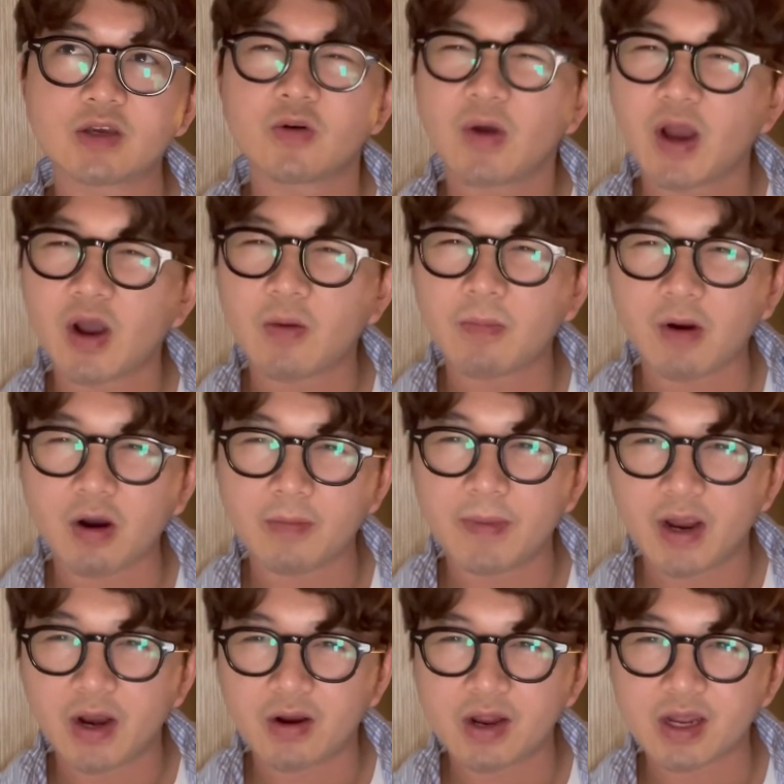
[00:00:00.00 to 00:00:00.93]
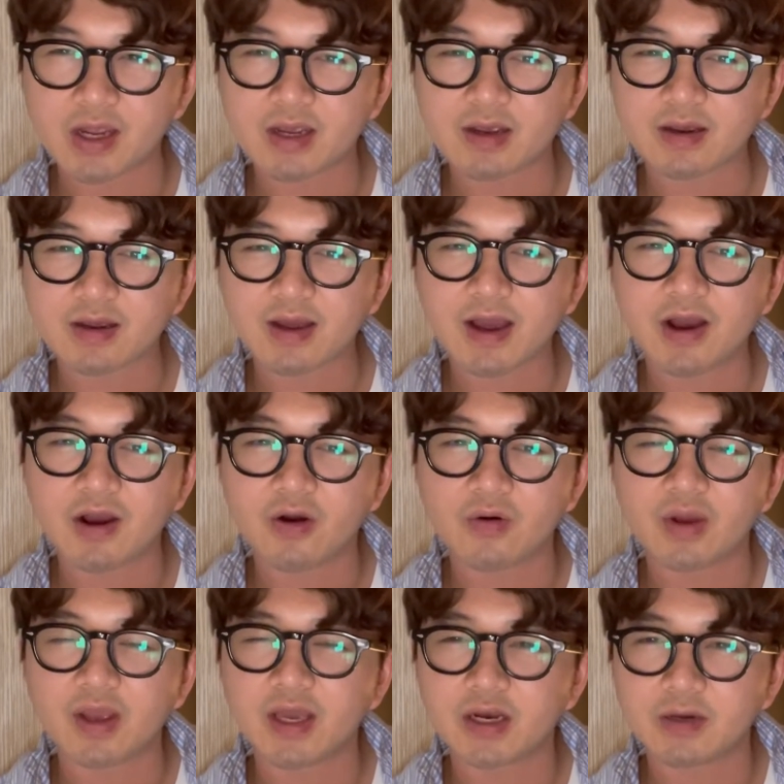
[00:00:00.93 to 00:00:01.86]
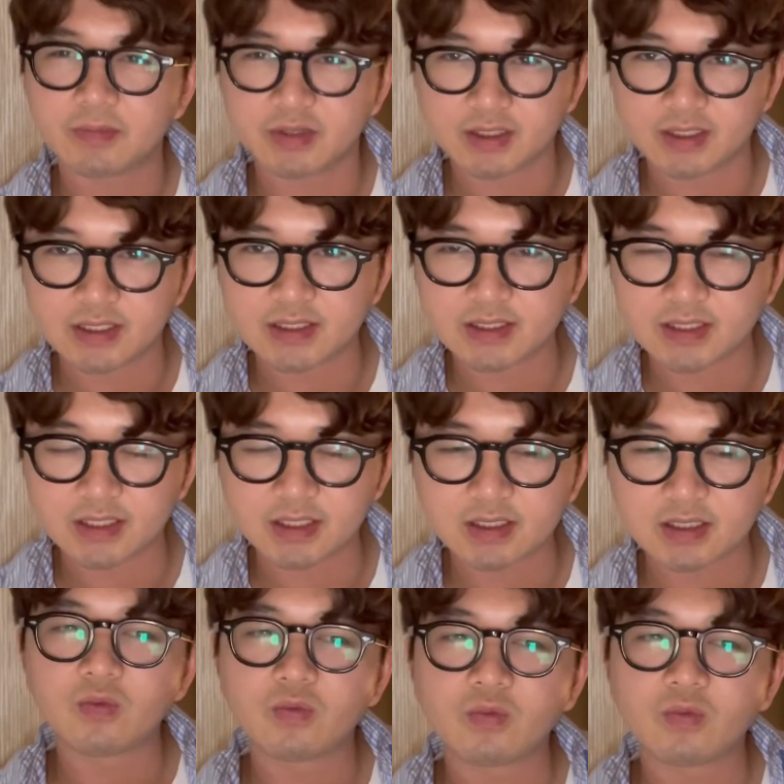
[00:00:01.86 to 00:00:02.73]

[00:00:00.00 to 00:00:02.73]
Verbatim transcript: oh, how barbaric, how animalistic.